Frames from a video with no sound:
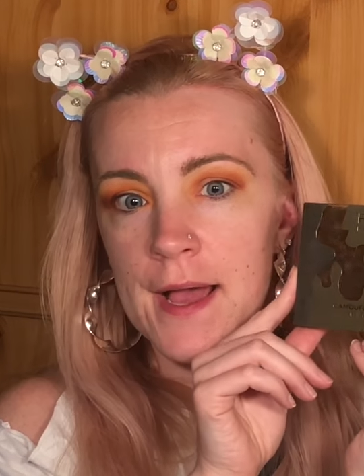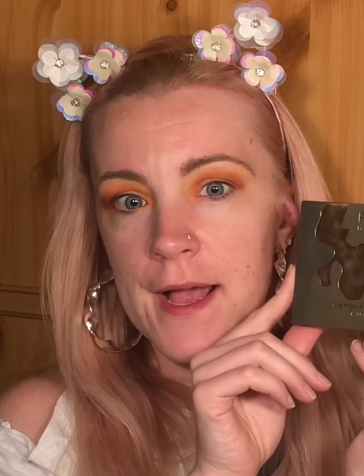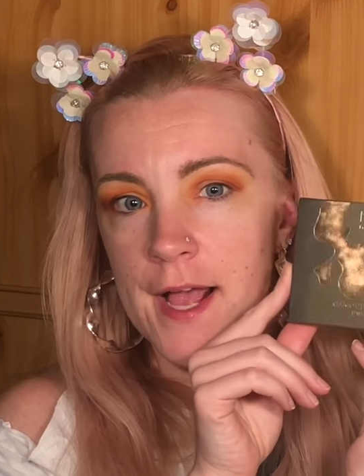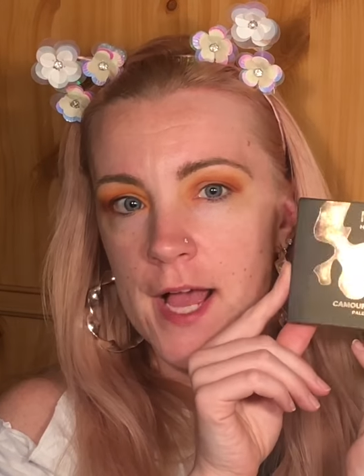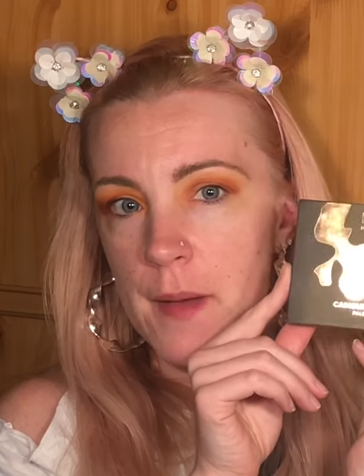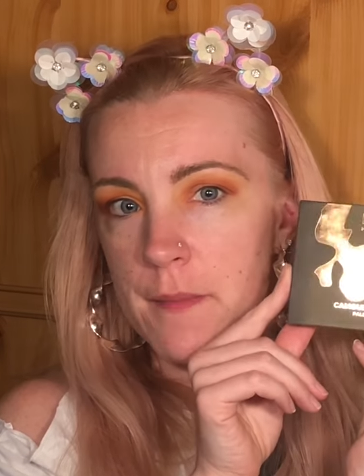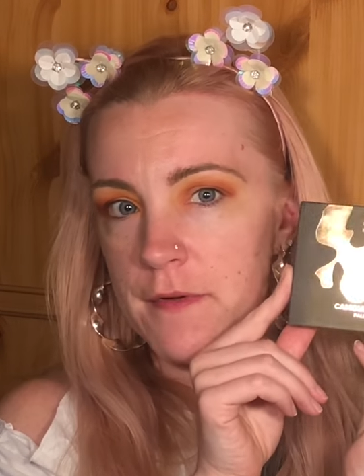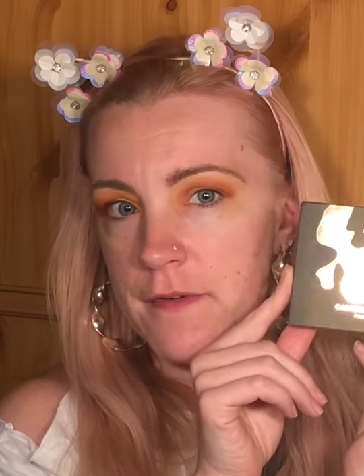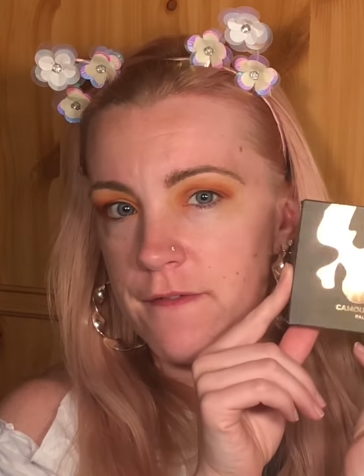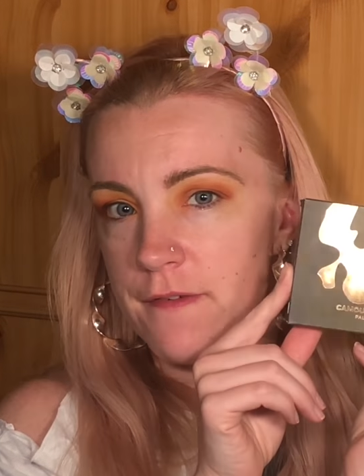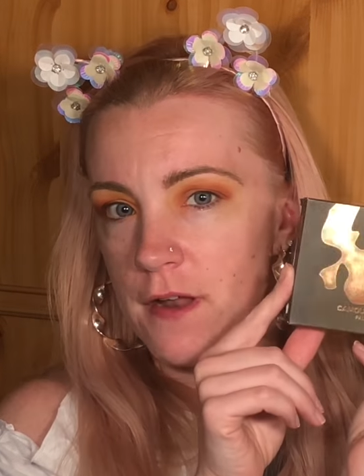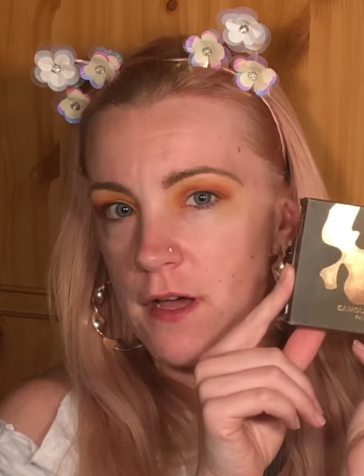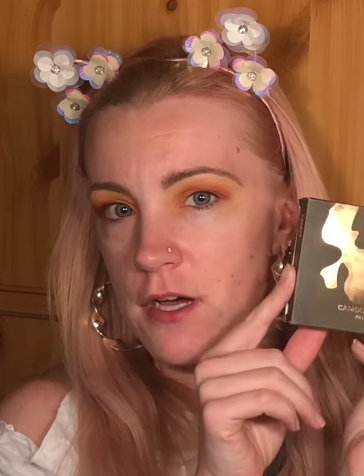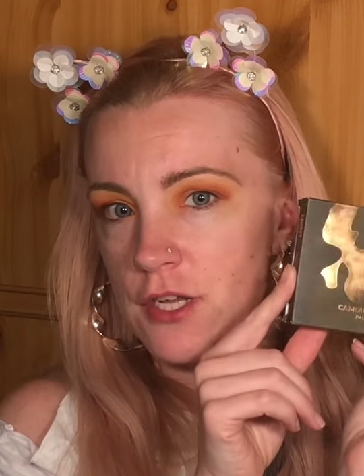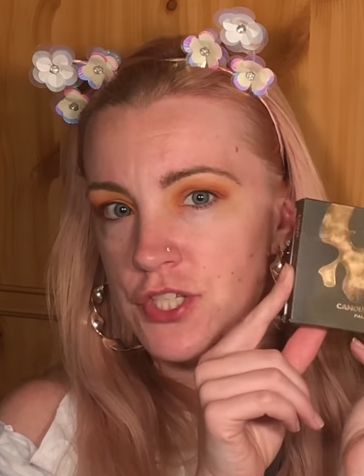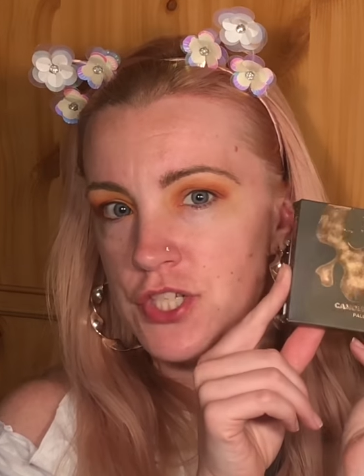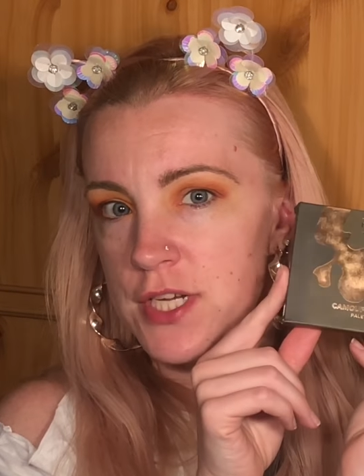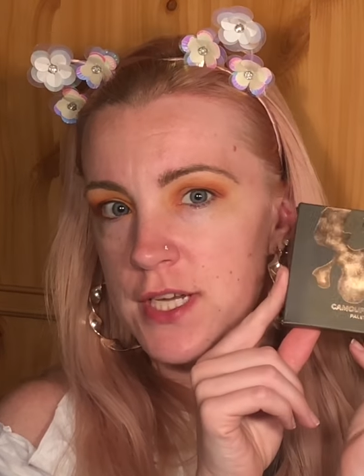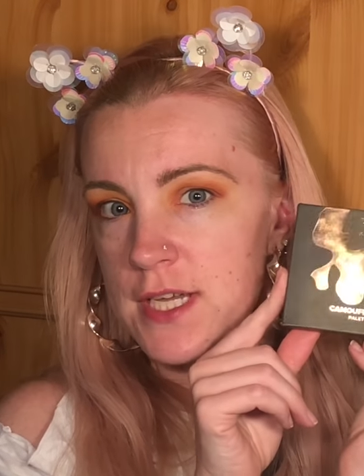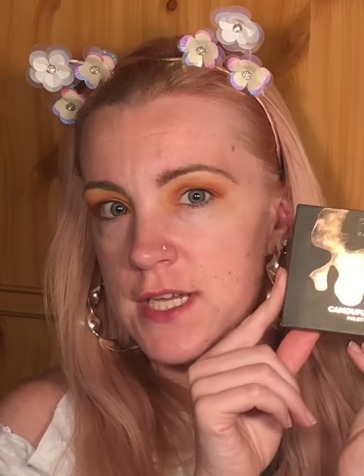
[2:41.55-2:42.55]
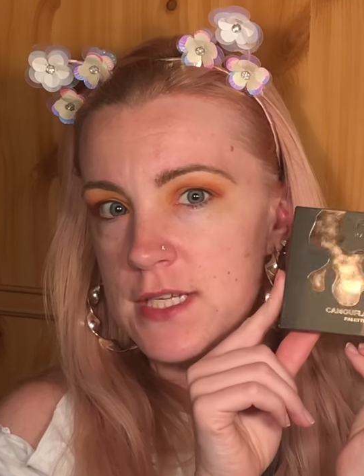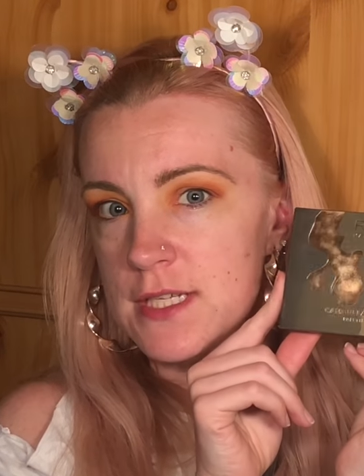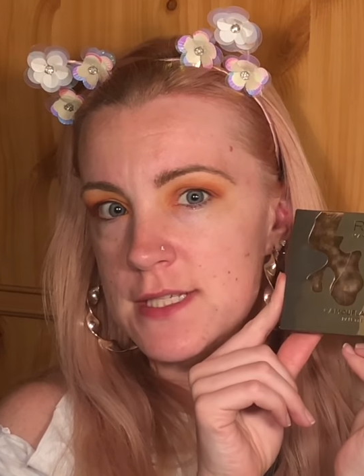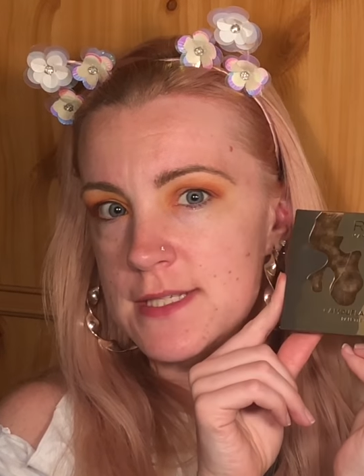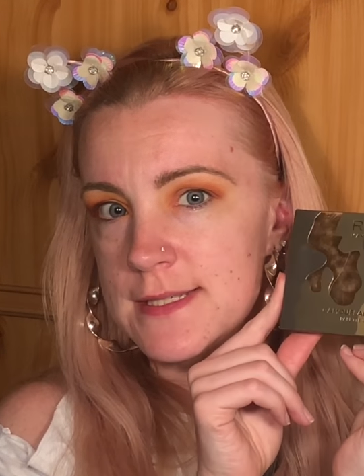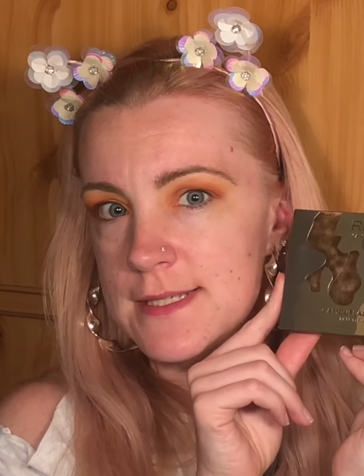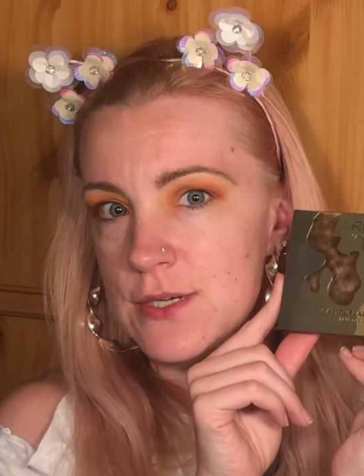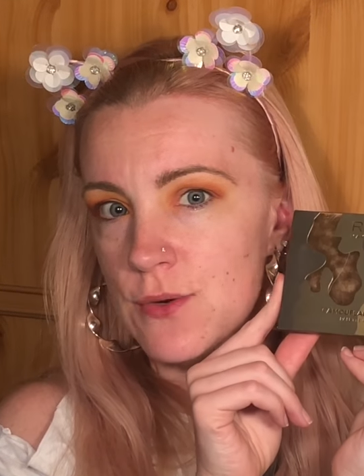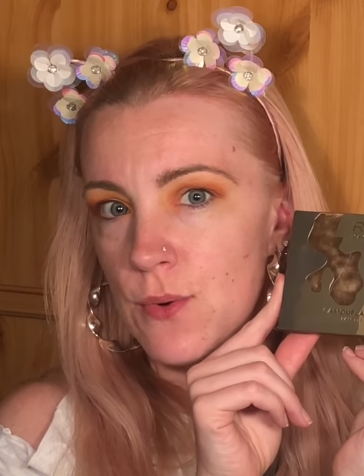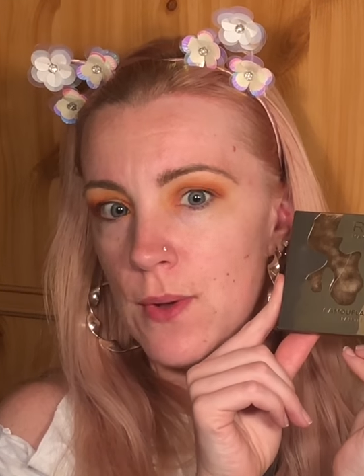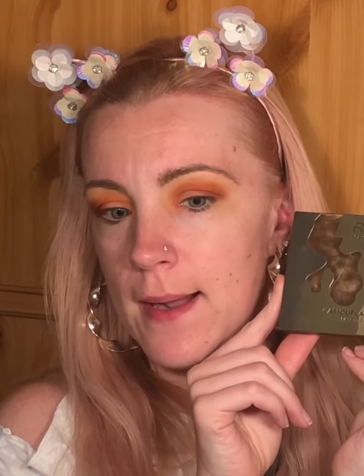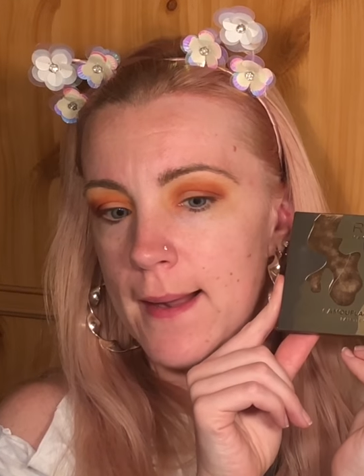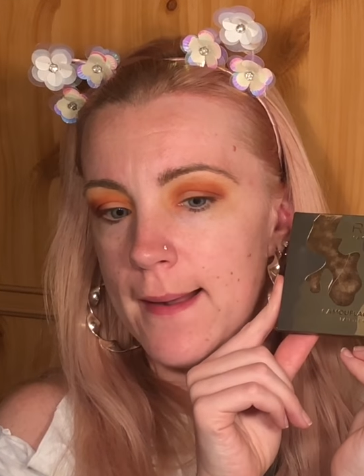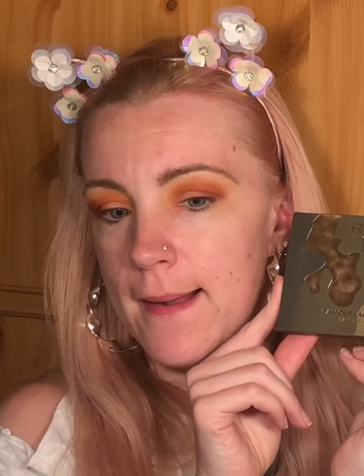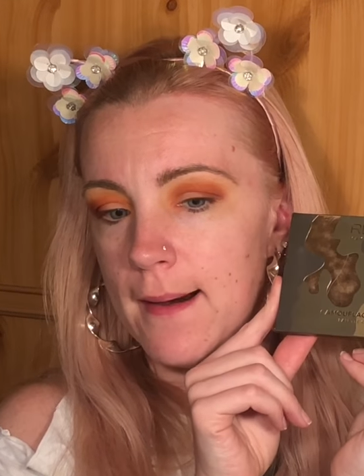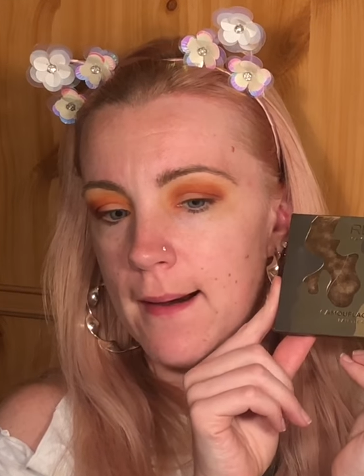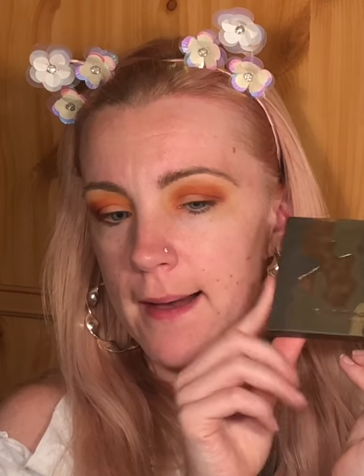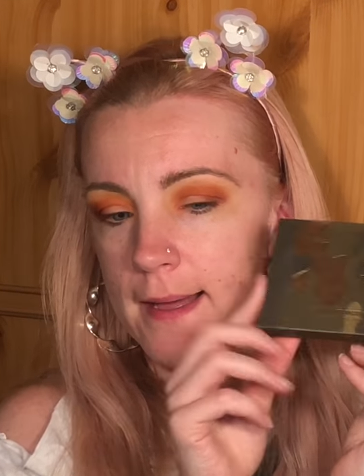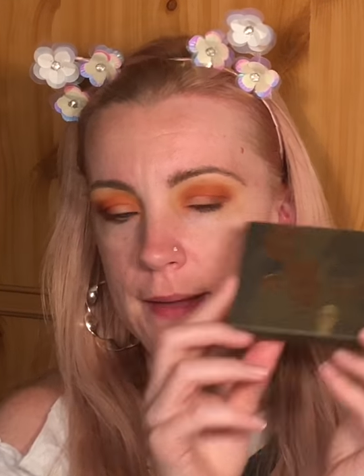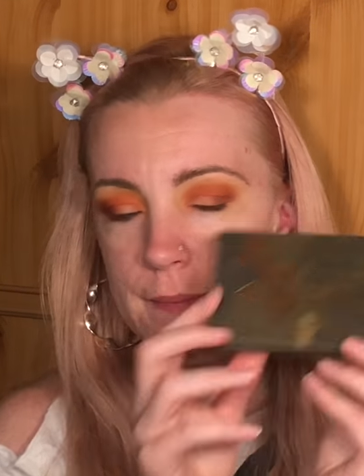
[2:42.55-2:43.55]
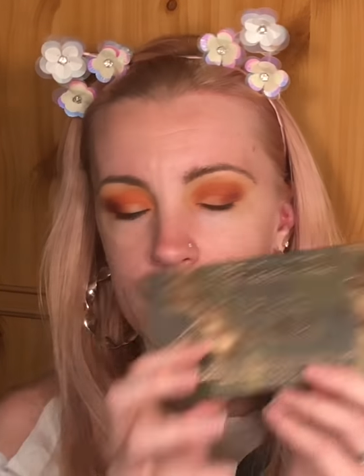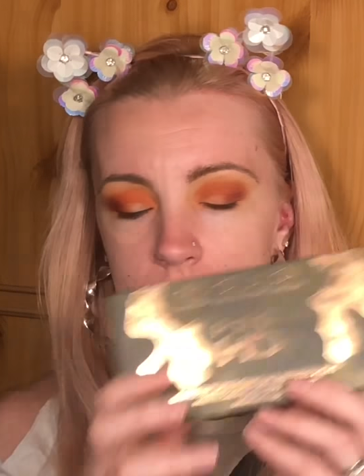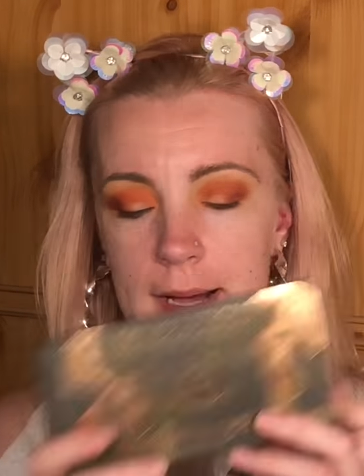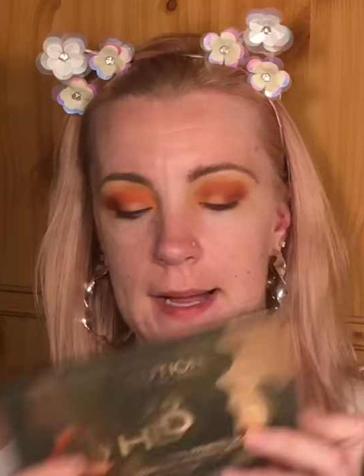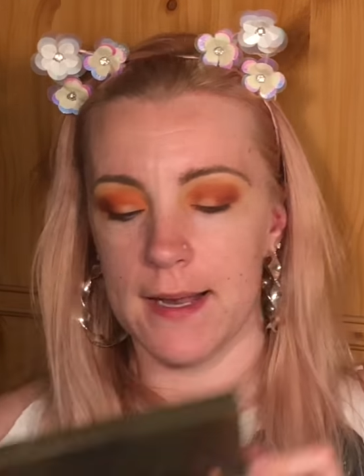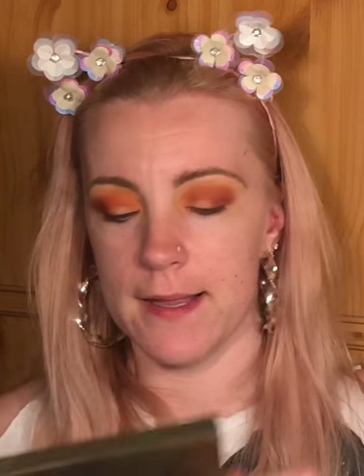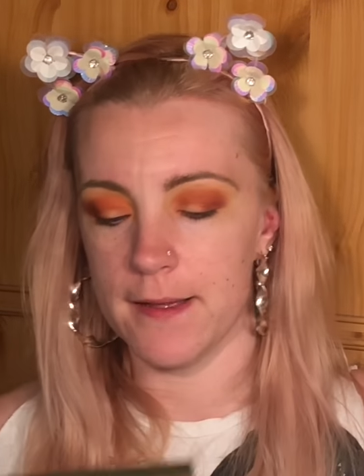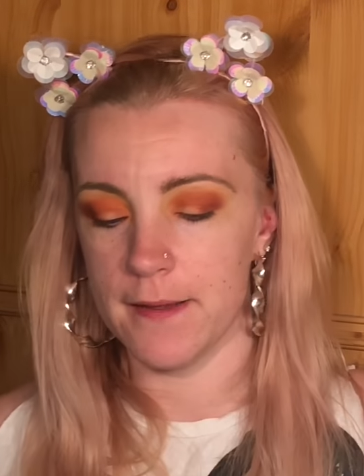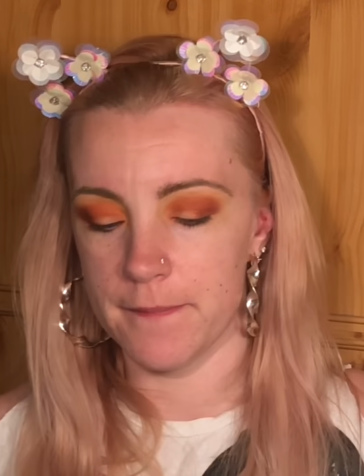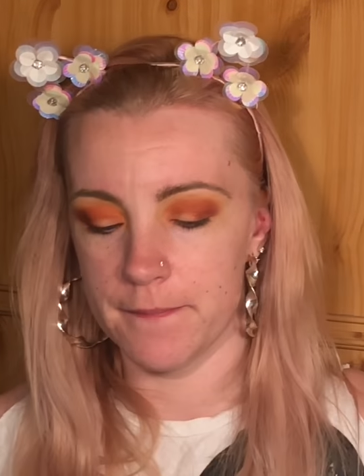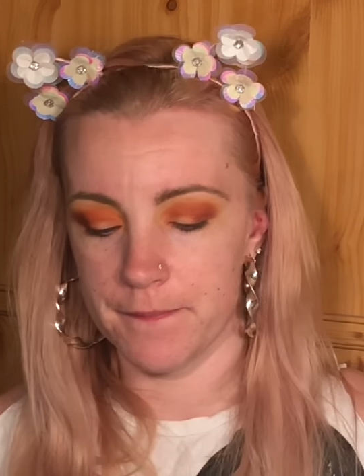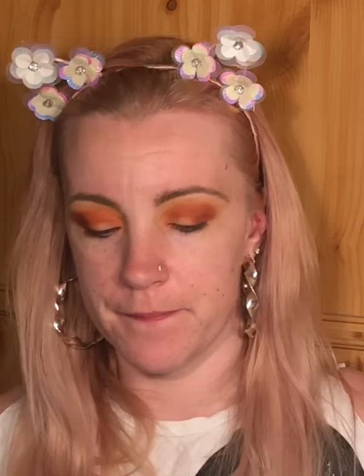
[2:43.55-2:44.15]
Camoflauge Conceal Light Palette.